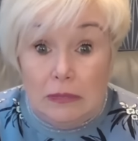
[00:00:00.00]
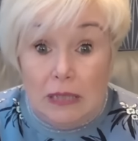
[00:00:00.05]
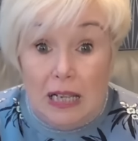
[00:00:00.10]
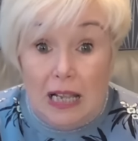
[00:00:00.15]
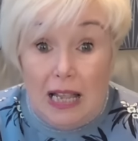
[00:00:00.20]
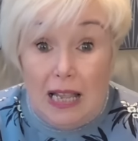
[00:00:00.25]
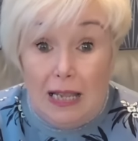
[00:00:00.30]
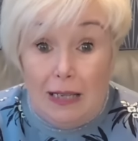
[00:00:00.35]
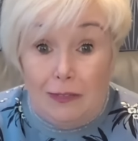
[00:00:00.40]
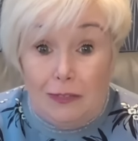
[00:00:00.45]

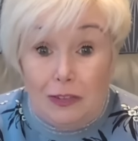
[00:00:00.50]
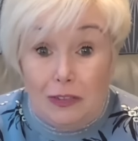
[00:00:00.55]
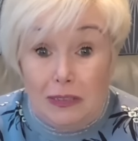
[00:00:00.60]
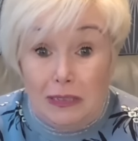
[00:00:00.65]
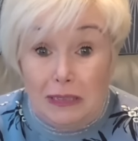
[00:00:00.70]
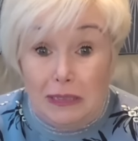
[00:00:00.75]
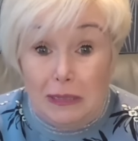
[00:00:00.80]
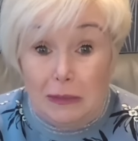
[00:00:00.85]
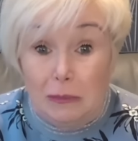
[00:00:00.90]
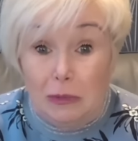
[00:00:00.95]
How do you
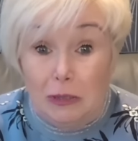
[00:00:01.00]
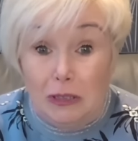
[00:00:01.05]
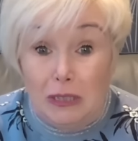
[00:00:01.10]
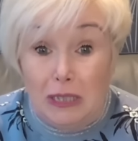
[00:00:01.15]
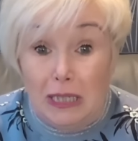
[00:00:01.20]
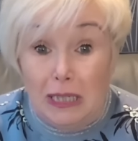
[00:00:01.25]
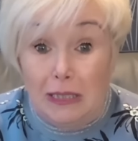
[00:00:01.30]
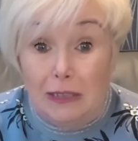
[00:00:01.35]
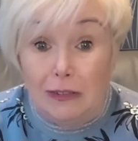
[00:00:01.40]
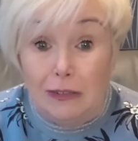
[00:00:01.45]
think I'm going to
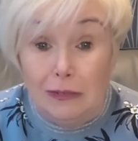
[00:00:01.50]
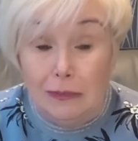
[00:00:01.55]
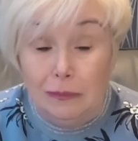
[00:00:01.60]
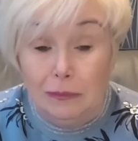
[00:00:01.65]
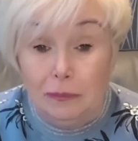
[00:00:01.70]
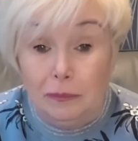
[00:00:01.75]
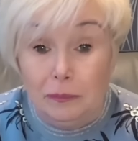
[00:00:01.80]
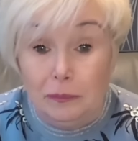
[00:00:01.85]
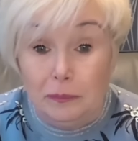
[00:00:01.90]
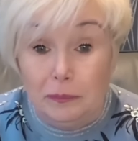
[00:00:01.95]
get on?
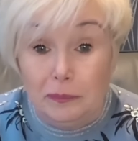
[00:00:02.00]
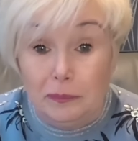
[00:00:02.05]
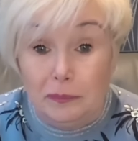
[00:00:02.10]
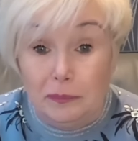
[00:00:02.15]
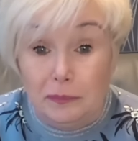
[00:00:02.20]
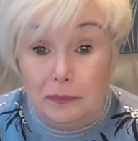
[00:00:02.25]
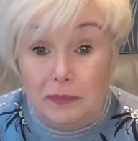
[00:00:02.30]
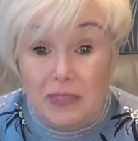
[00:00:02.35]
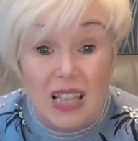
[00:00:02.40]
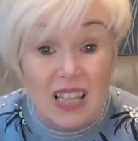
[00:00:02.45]

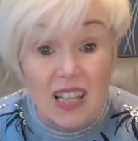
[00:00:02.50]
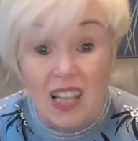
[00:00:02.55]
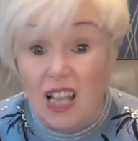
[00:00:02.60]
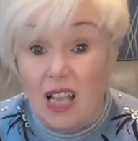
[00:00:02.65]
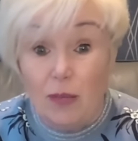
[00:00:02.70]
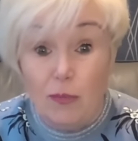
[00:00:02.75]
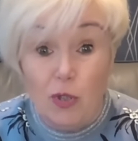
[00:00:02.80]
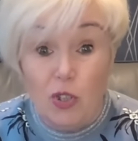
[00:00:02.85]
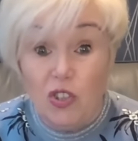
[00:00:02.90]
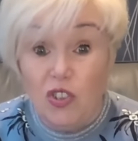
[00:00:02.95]
I'm
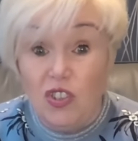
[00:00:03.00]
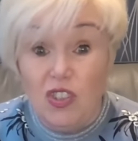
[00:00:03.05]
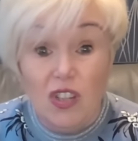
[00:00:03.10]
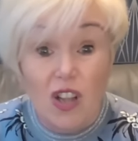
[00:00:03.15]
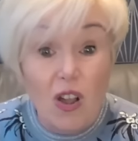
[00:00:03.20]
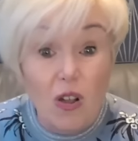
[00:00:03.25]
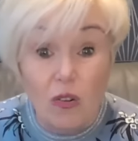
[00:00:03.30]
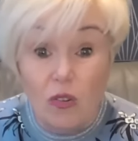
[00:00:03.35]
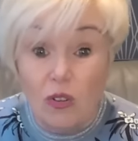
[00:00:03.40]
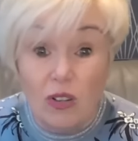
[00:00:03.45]
just
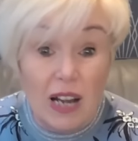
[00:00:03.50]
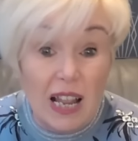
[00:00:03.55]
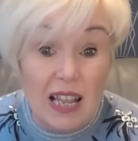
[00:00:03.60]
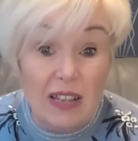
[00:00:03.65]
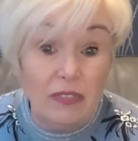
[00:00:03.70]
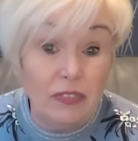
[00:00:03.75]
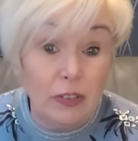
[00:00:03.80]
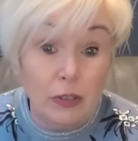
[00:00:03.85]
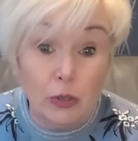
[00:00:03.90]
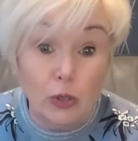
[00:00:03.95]
not going to have
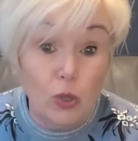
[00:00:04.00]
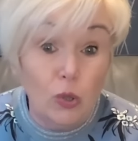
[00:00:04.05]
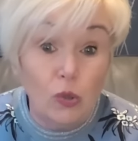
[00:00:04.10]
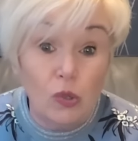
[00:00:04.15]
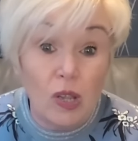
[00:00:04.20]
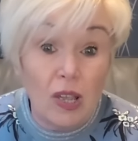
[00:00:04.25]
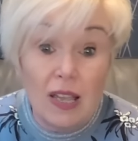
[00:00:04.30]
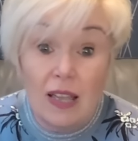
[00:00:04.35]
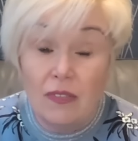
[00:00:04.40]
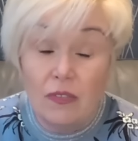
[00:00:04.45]
to look
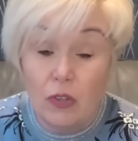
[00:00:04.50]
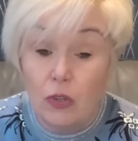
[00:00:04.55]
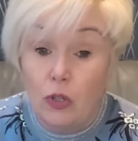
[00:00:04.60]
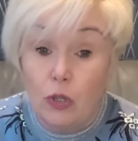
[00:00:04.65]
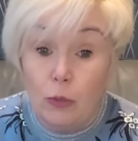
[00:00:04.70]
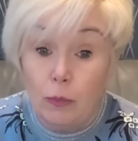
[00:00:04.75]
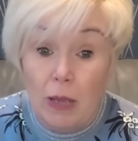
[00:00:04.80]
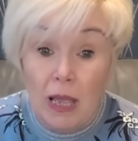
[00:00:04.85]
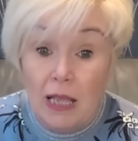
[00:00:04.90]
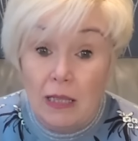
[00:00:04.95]
at the new
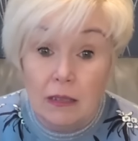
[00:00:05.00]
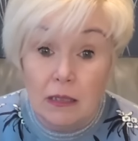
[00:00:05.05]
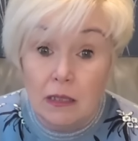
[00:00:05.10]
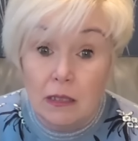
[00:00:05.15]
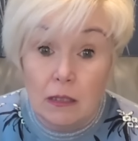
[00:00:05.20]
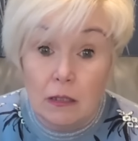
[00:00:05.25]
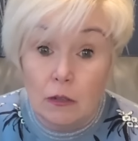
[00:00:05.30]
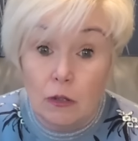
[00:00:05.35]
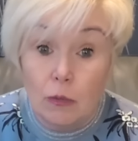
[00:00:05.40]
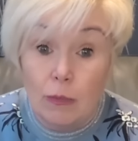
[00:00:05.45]
patterns that
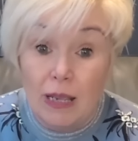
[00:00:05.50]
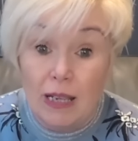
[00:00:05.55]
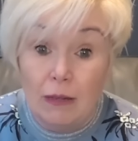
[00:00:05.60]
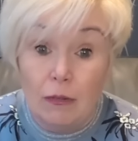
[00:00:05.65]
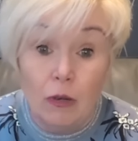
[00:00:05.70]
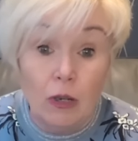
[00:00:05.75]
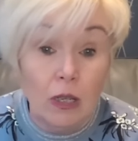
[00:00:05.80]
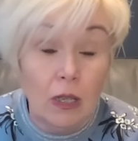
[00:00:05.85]
come out.